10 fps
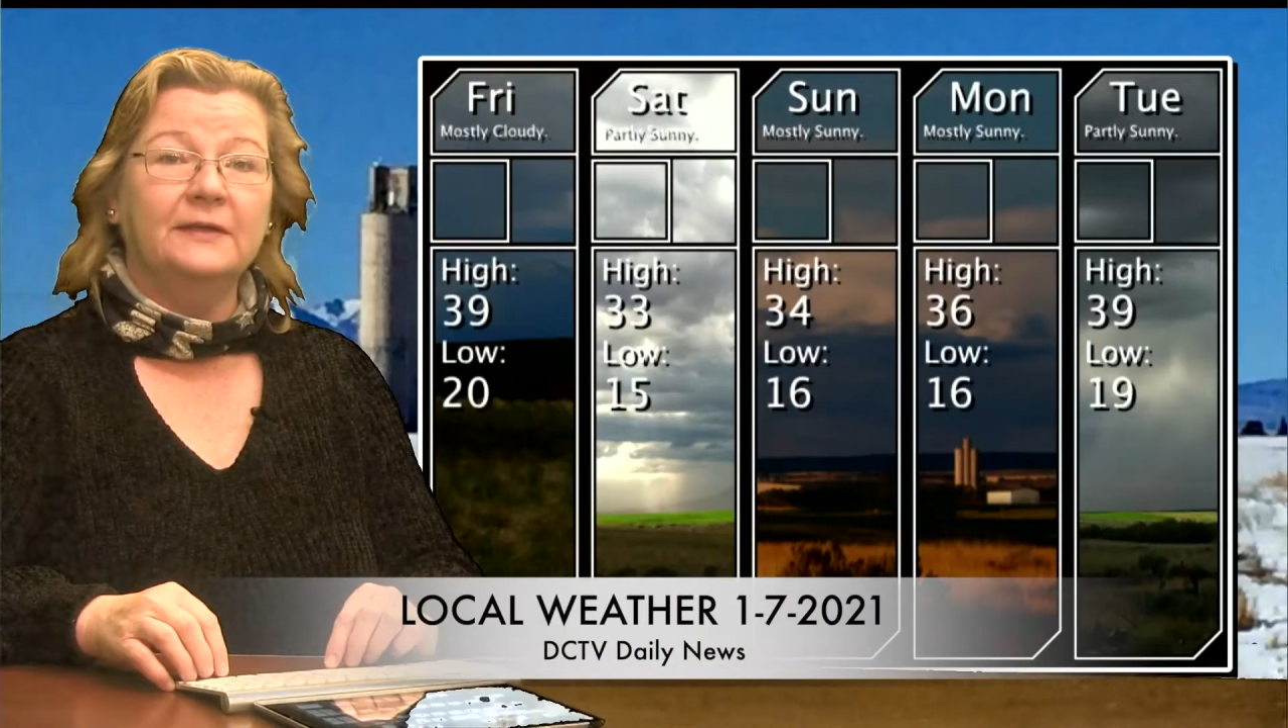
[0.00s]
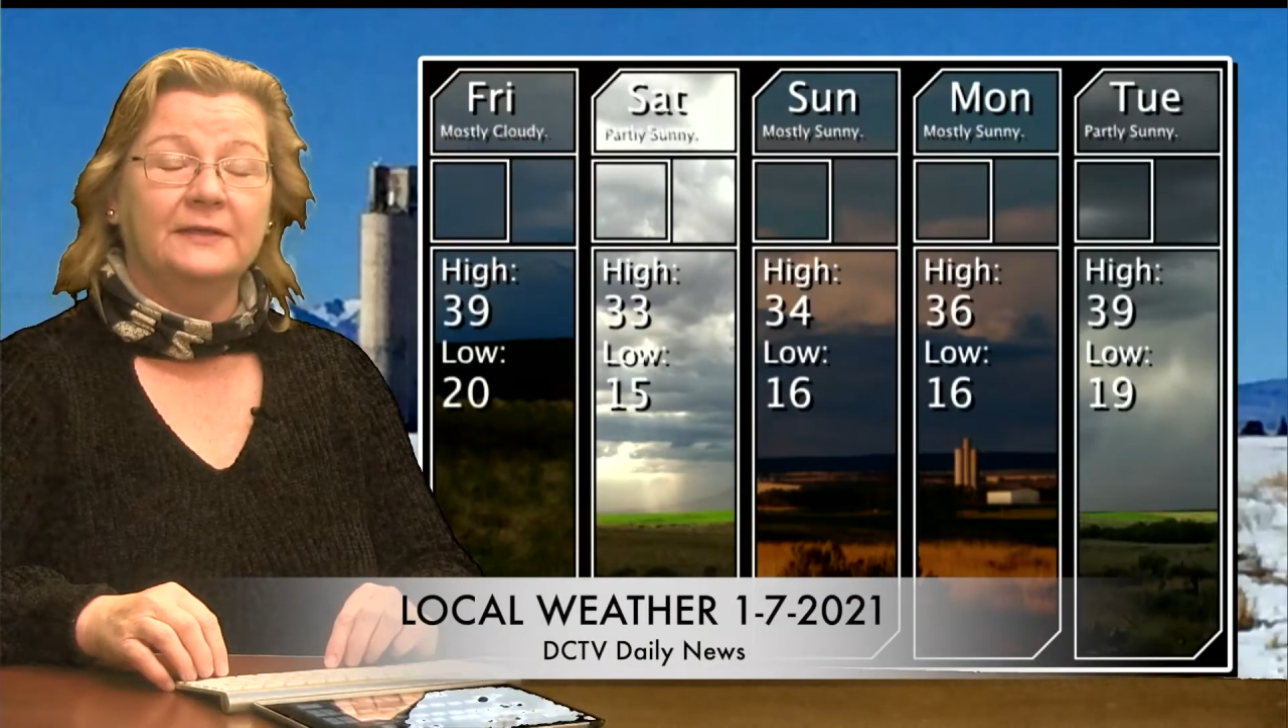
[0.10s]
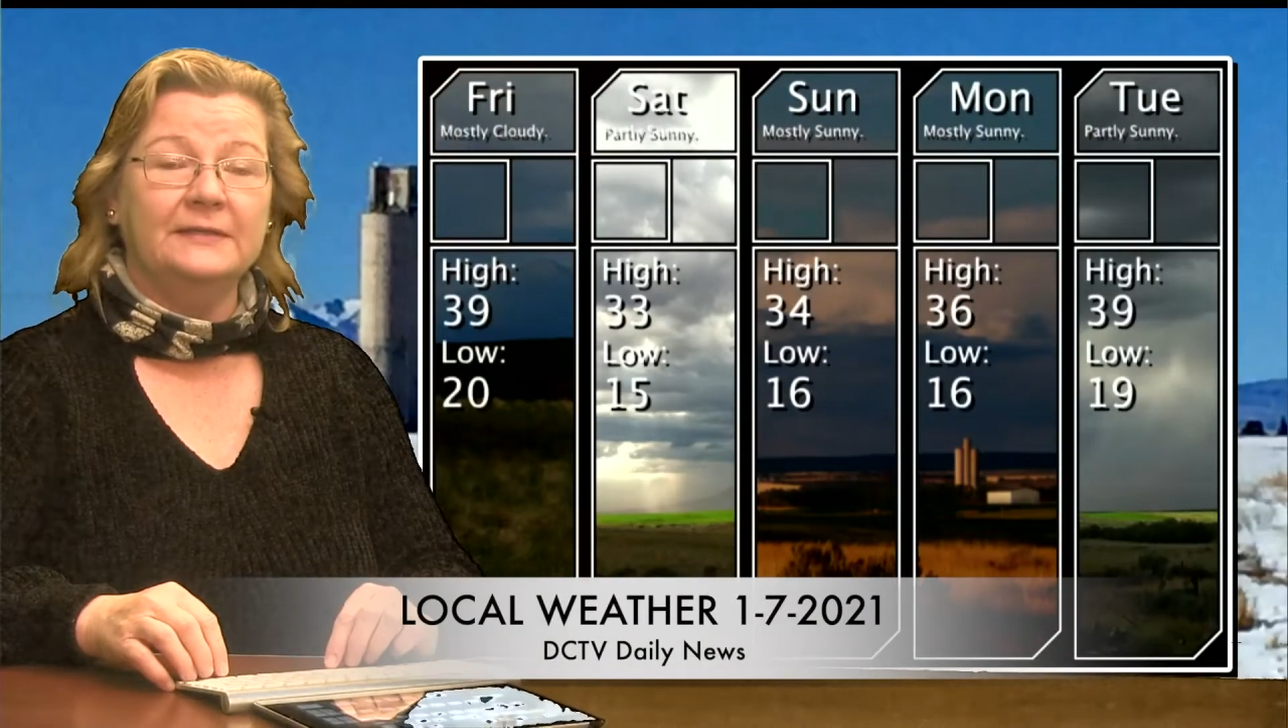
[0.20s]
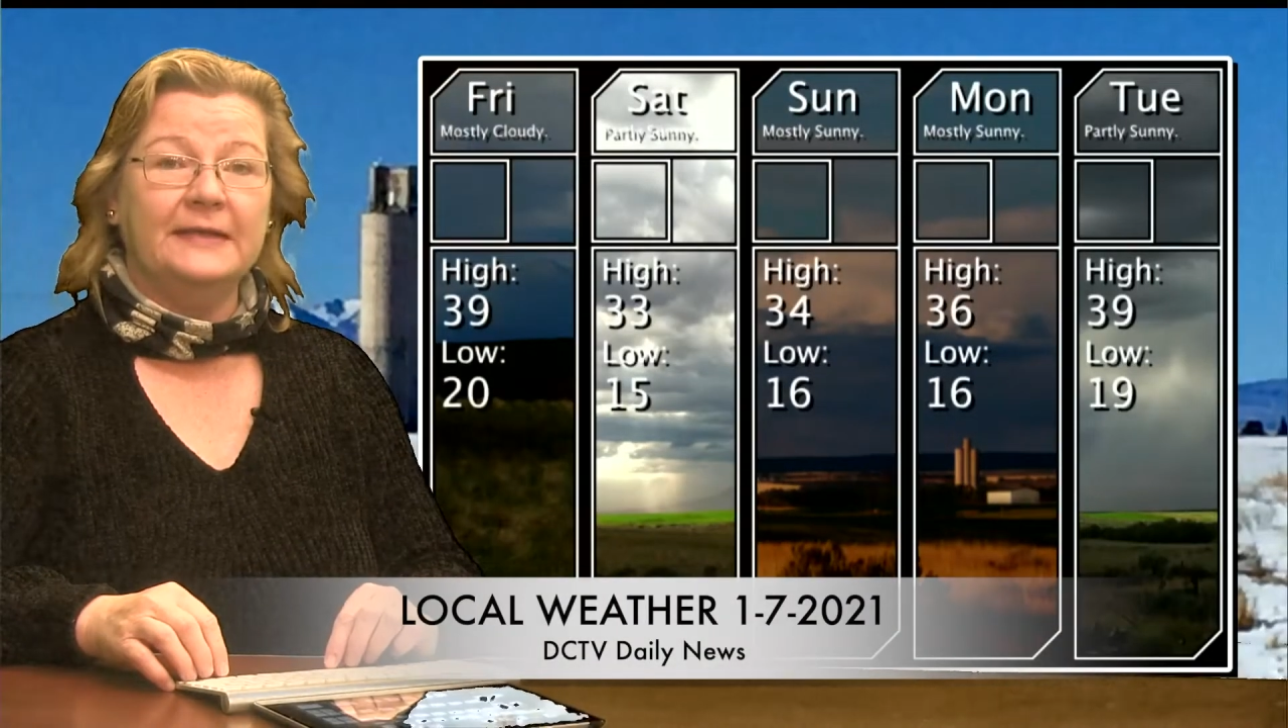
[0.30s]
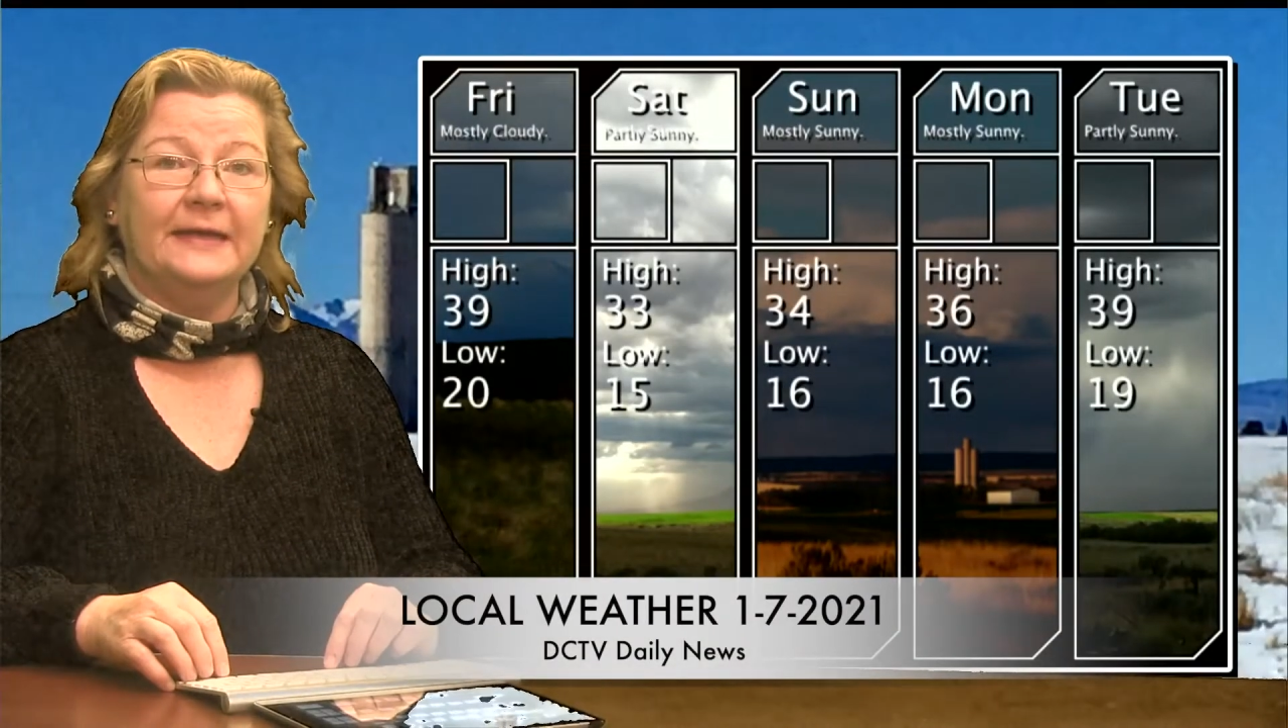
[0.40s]

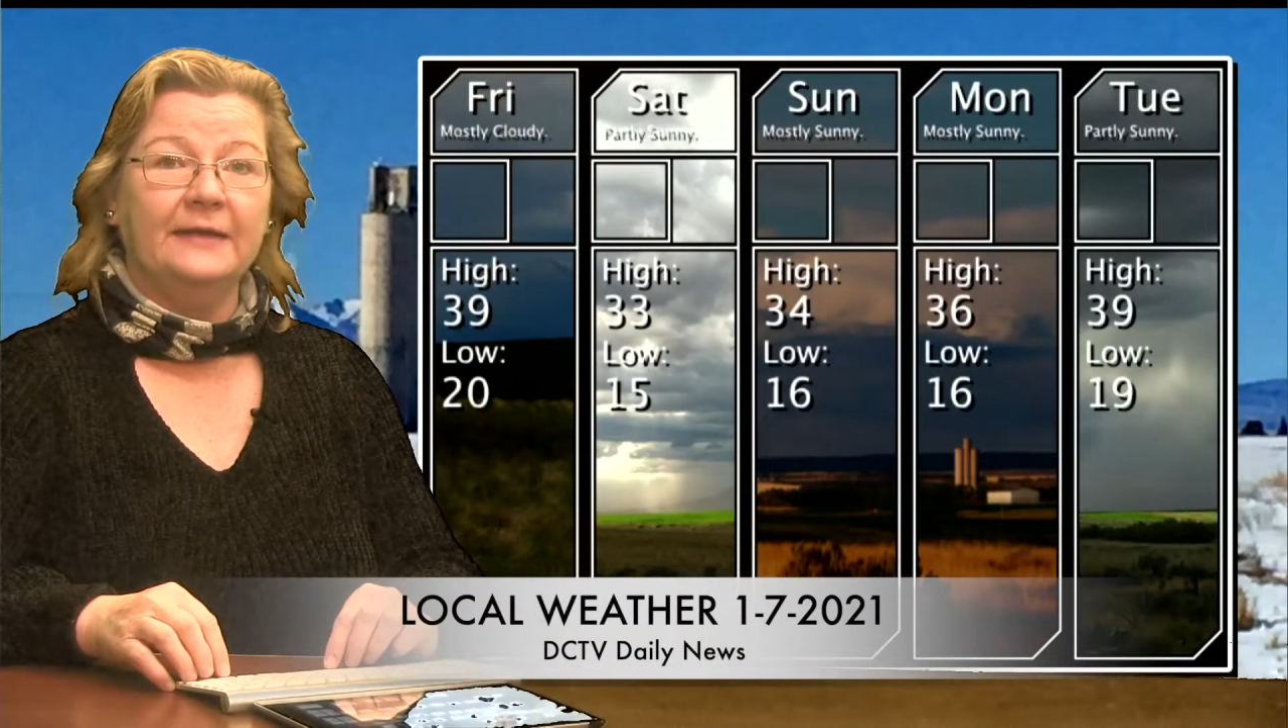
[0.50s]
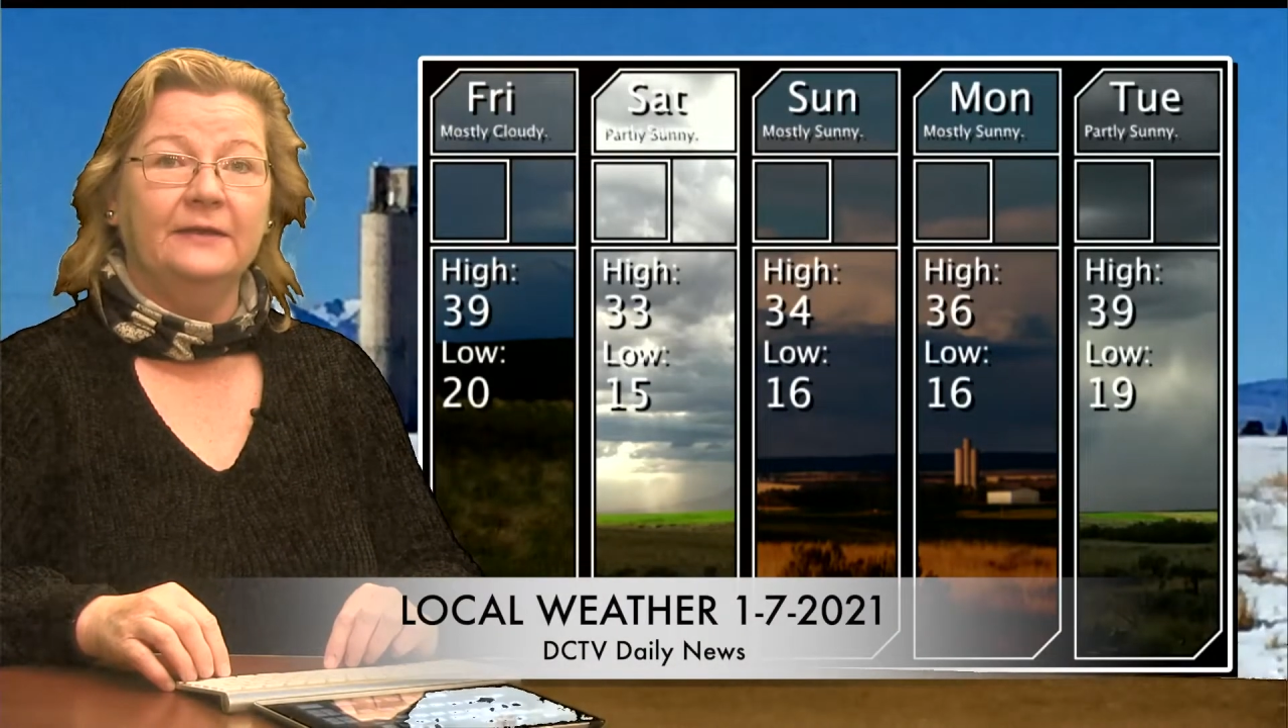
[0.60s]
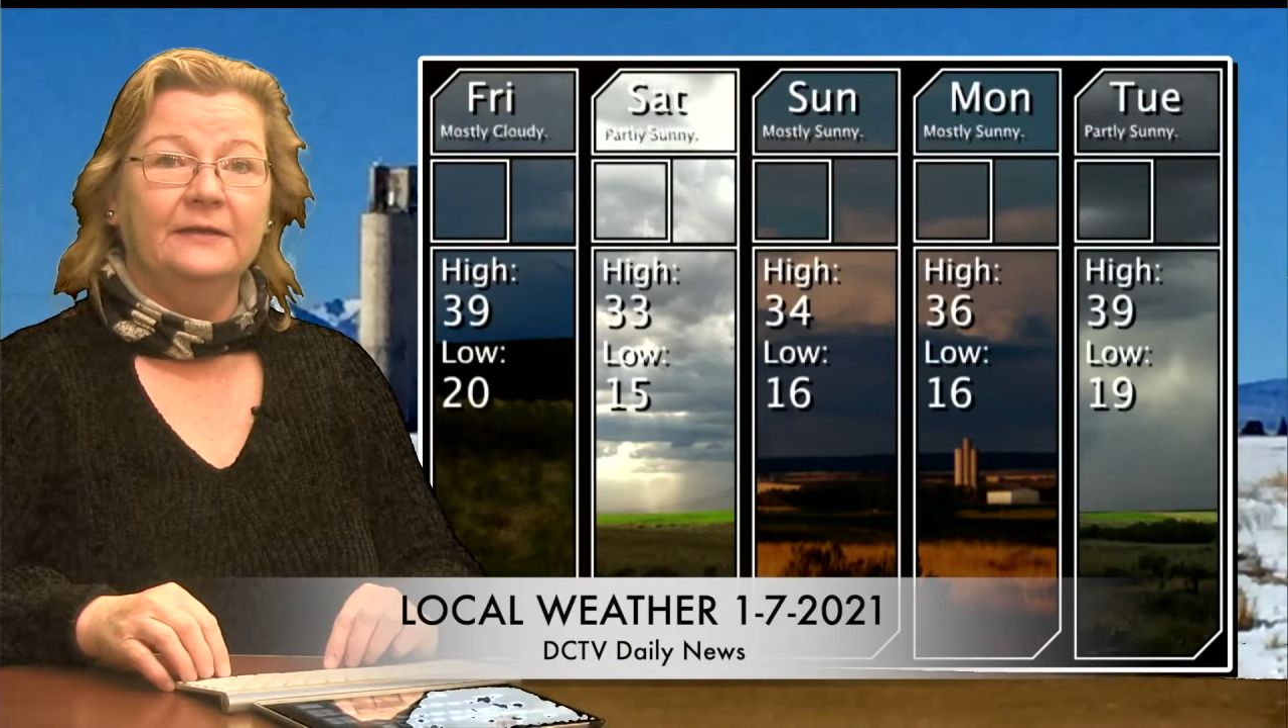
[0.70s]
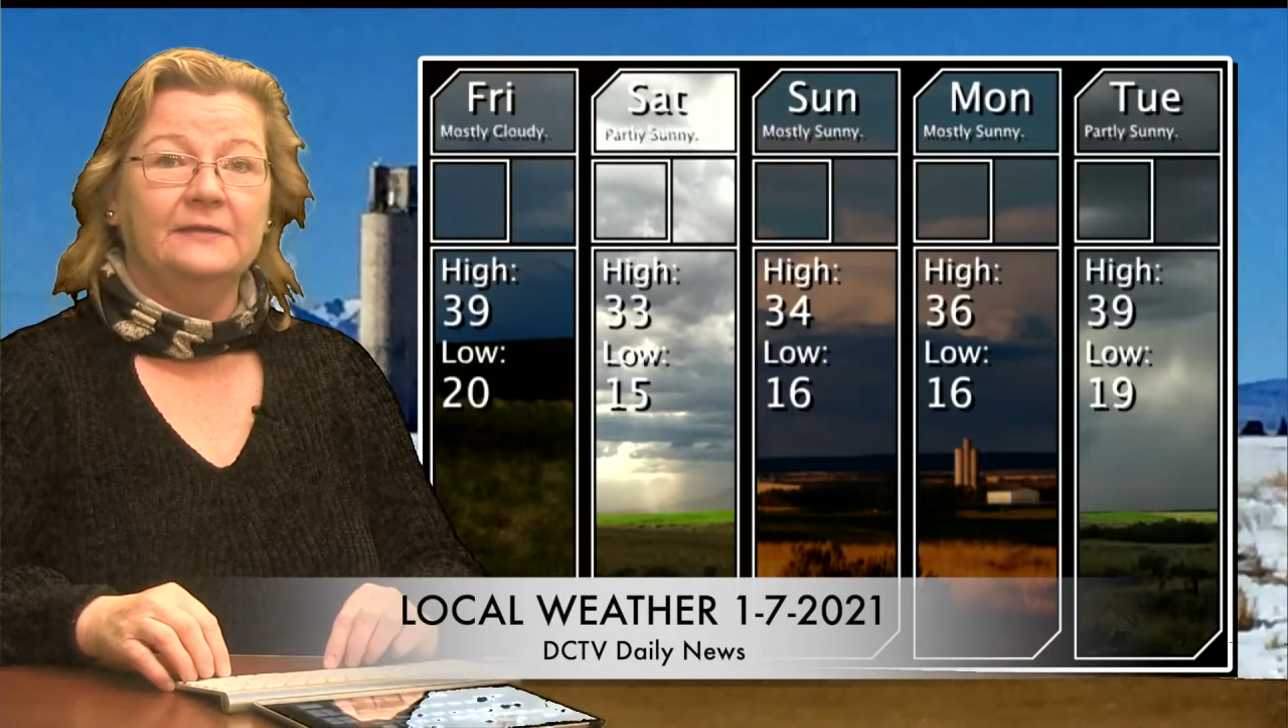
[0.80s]
on the day.